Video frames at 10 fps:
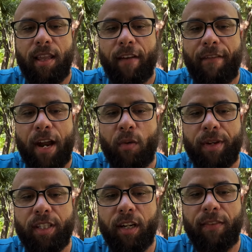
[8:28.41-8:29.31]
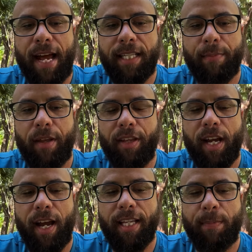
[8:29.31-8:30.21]
the Federal Reserve last month
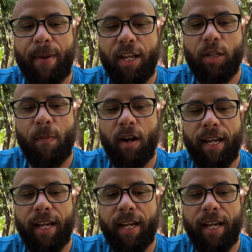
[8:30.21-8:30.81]
cut its benchmark